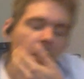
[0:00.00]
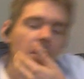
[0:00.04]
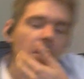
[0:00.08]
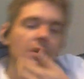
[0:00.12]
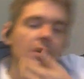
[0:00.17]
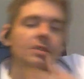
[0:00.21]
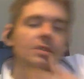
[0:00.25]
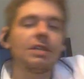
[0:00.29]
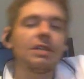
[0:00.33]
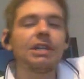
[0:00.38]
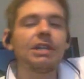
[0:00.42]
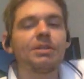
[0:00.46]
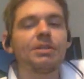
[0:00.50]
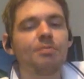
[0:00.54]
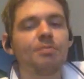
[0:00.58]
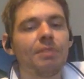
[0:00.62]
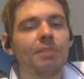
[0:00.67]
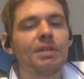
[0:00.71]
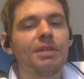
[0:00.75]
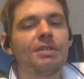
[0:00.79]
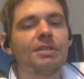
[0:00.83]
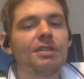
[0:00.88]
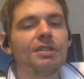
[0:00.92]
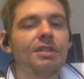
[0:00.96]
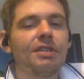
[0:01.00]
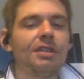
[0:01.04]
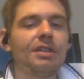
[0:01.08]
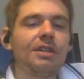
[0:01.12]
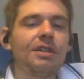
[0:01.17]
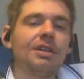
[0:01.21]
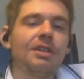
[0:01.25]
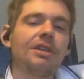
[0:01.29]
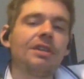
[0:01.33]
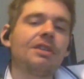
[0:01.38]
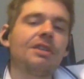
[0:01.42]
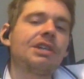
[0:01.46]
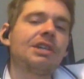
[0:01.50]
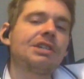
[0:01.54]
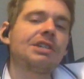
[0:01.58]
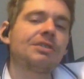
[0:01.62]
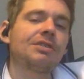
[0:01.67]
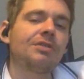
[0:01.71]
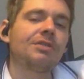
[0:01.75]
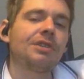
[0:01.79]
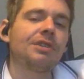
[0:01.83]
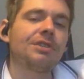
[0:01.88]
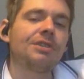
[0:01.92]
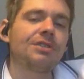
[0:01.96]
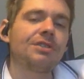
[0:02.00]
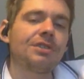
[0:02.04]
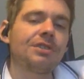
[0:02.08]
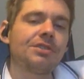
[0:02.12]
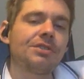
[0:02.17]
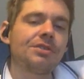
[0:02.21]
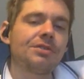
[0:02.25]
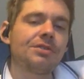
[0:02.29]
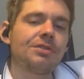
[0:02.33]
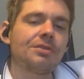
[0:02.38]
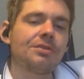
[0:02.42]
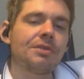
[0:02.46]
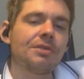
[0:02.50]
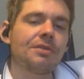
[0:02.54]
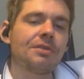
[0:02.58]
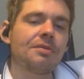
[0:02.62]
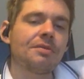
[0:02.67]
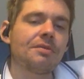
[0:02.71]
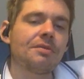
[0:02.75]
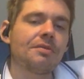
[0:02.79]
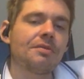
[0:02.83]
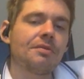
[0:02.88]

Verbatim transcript: So that's basically, yeah, that's quite interesting as well.